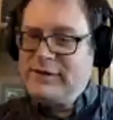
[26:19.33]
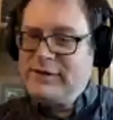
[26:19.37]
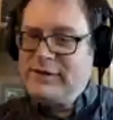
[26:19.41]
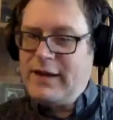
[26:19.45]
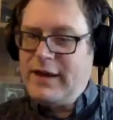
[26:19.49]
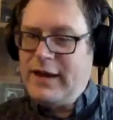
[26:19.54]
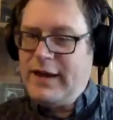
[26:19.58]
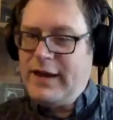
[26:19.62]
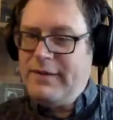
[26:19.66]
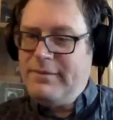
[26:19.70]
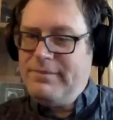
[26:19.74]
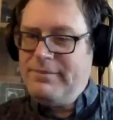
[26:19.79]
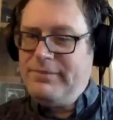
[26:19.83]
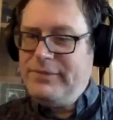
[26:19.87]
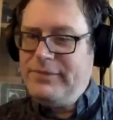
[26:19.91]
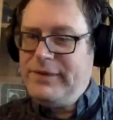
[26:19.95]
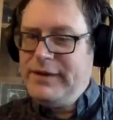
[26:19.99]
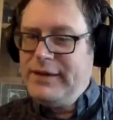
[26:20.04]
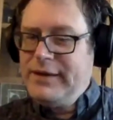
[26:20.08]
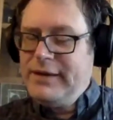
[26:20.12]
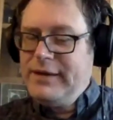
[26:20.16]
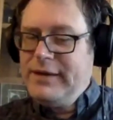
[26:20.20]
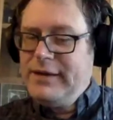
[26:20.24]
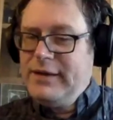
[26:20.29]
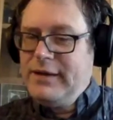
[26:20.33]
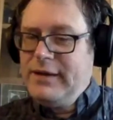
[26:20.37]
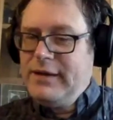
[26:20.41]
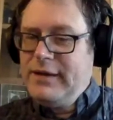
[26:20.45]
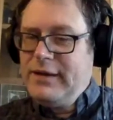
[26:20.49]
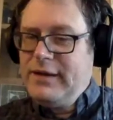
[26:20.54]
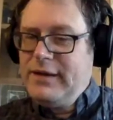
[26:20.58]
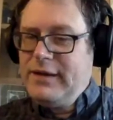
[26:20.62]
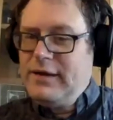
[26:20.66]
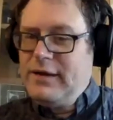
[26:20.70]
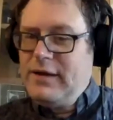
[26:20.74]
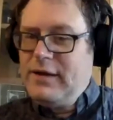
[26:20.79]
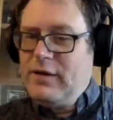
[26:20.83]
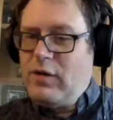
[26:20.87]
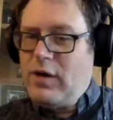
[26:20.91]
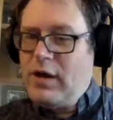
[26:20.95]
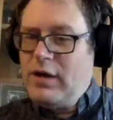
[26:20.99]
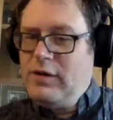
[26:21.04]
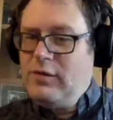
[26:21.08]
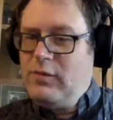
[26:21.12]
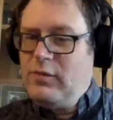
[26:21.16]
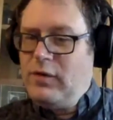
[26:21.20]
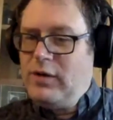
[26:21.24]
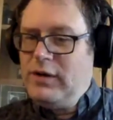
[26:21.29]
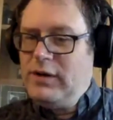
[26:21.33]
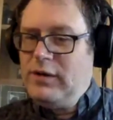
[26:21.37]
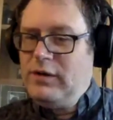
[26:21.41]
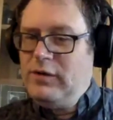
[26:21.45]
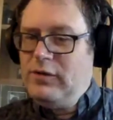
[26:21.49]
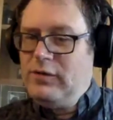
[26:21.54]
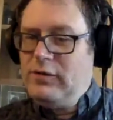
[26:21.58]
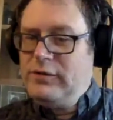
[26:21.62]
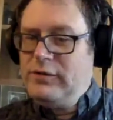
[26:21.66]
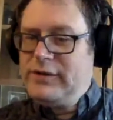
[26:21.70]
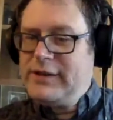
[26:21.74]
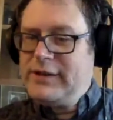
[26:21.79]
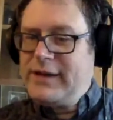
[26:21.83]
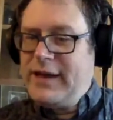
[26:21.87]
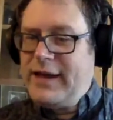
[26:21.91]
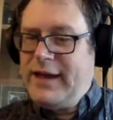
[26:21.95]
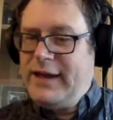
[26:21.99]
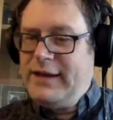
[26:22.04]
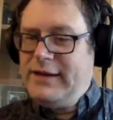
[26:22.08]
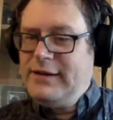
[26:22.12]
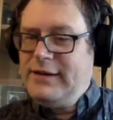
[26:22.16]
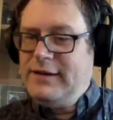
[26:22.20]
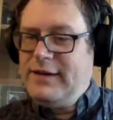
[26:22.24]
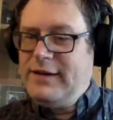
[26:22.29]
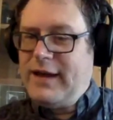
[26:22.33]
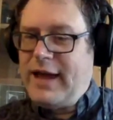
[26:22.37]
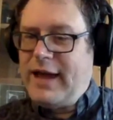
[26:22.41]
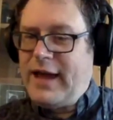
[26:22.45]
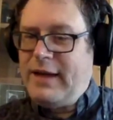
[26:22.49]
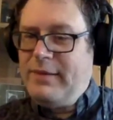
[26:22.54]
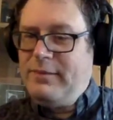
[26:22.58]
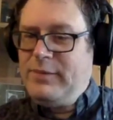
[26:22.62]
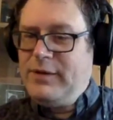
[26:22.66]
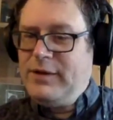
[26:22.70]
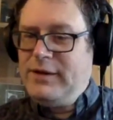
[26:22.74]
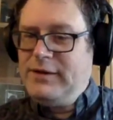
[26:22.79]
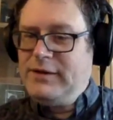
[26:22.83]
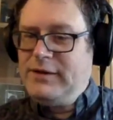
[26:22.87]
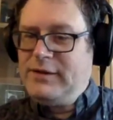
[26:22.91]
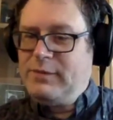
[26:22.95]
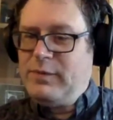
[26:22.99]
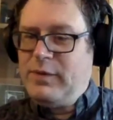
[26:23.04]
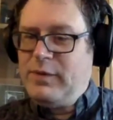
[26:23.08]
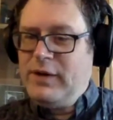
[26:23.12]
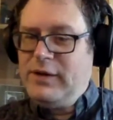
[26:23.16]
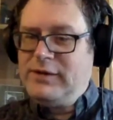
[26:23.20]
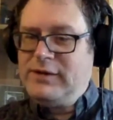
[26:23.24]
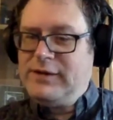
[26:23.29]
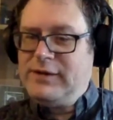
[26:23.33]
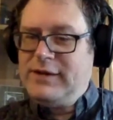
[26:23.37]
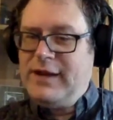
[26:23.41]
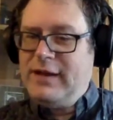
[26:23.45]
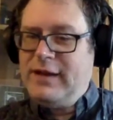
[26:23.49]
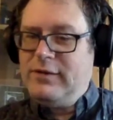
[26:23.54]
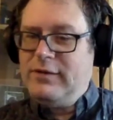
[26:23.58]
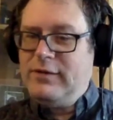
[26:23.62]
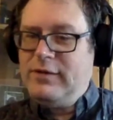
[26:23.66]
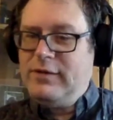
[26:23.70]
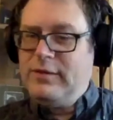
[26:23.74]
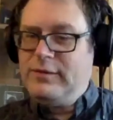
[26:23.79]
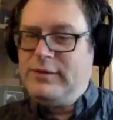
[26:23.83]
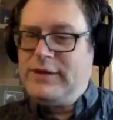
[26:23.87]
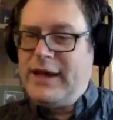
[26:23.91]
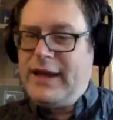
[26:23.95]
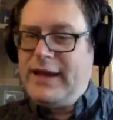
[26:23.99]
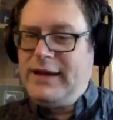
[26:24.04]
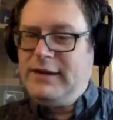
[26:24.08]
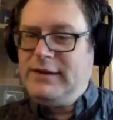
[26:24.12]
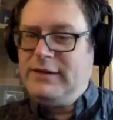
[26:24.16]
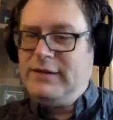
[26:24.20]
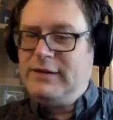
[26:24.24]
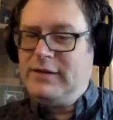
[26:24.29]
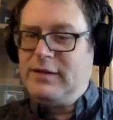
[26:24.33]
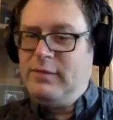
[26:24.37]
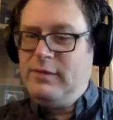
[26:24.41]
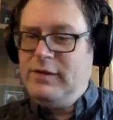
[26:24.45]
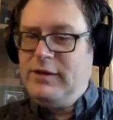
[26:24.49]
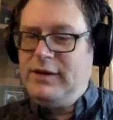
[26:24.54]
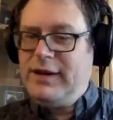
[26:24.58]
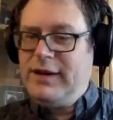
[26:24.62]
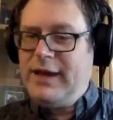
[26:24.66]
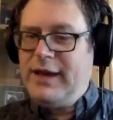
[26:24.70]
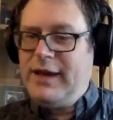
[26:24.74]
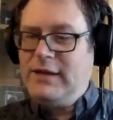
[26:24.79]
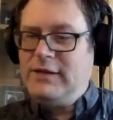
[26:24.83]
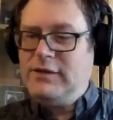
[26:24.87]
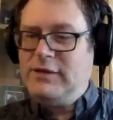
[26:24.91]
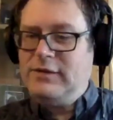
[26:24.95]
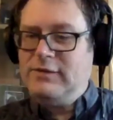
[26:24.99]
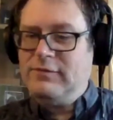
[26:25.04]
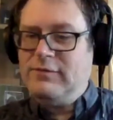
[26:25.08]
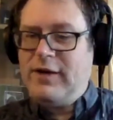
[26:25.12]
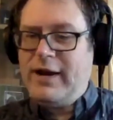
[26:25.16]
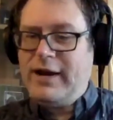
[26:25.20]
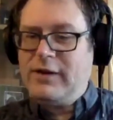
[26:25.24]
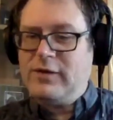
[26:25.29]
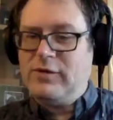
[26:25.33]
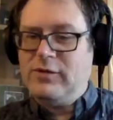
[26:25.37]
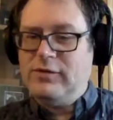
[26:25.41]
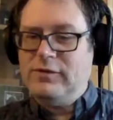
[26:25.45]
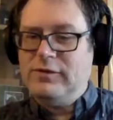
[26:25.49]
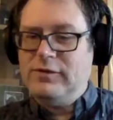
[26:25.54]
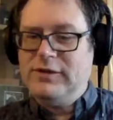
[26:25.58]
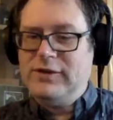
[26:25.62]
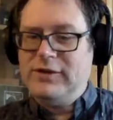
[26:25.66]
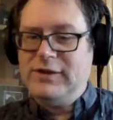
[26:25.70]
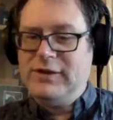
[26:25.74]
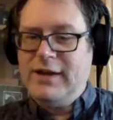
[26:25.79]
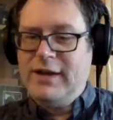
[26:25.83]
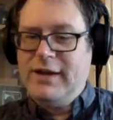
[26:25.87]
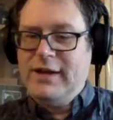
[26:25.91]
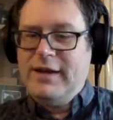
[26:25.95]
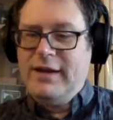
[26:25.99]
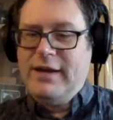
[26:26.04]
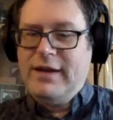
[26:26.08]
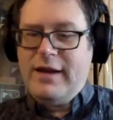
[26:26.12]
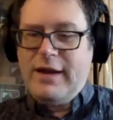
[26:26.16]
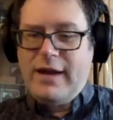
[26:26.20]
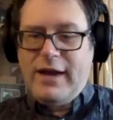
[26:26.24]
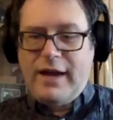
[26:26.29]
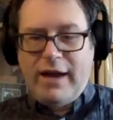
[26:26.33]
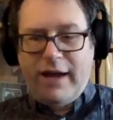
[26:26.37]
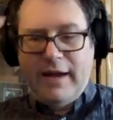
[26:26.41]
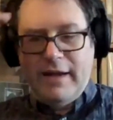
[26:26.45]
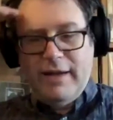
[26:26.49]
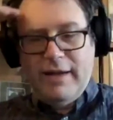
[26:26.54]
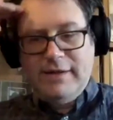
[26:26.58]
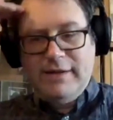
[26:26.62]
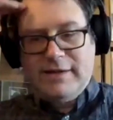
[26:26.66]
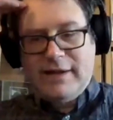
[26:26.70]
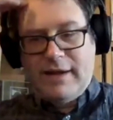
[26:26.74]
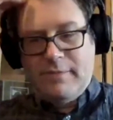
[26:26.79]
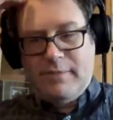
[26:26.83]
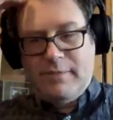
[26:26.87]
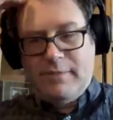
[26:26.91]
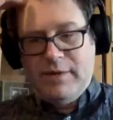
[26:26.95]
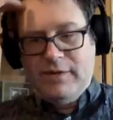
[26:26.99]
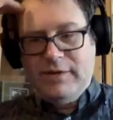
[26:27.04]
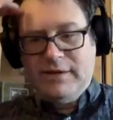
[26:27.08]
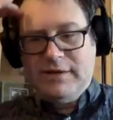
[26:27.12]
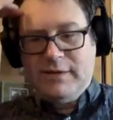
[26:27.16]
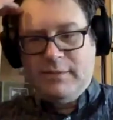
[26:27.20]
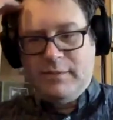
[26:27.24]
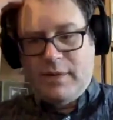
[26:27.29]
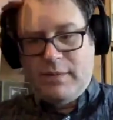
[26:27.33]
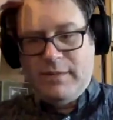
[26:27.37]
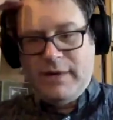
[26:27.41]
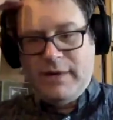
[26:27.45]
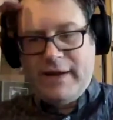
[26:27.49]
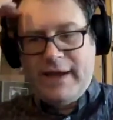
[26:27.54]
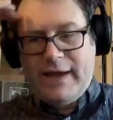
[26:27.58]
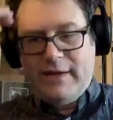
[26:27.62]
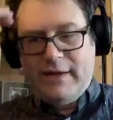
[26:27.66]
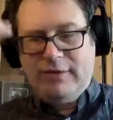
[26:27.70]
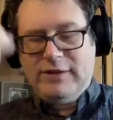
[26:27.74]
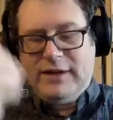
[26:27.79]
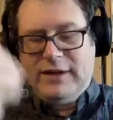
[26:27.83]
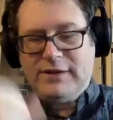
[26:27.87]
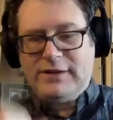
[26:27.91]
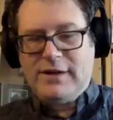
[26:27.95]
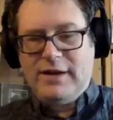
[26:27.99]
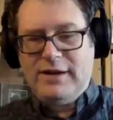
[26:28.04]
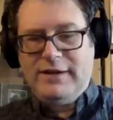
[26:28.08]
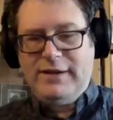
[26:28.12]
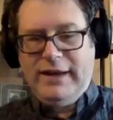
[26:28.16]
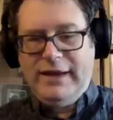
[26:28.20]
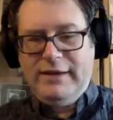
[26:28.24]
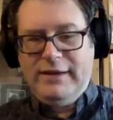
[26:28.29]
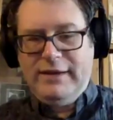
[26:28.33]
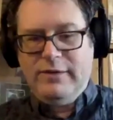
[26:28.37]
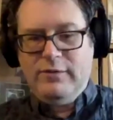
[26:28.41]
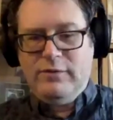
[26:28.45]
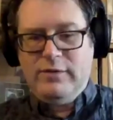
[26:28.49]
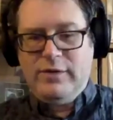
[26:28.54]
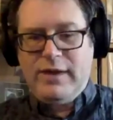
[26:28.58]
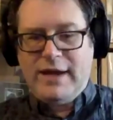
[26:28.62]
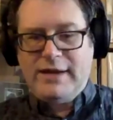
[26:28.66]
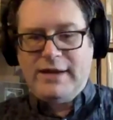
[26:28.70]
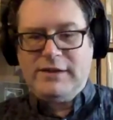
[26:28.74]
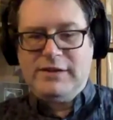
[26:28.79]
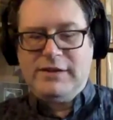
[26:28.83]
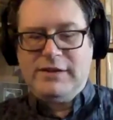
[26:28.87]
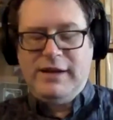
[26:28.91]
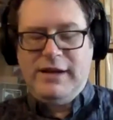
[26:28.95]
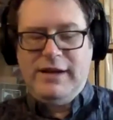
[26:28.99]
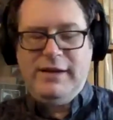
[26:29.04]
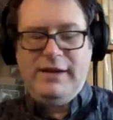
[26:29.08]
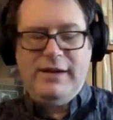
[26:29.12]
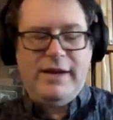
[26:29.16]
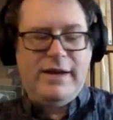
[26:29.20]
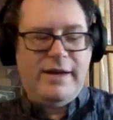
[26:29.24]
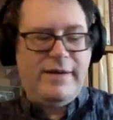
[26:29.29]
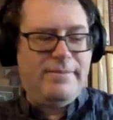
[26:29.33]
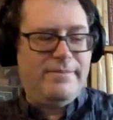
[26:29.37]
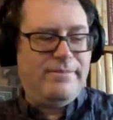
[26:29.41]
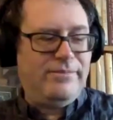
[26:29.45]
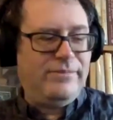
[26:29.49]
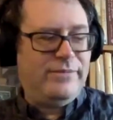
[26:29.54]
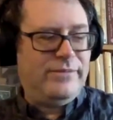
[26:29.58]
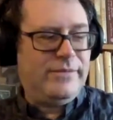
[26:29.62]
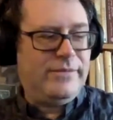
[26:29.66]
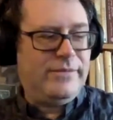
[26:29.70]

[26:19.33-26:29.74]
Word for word: mm-hmm. um, under what laws can ambulance personnel obtain communication records? Uh, is that built into the Public Health Act? I think that's the mm-hmm. um,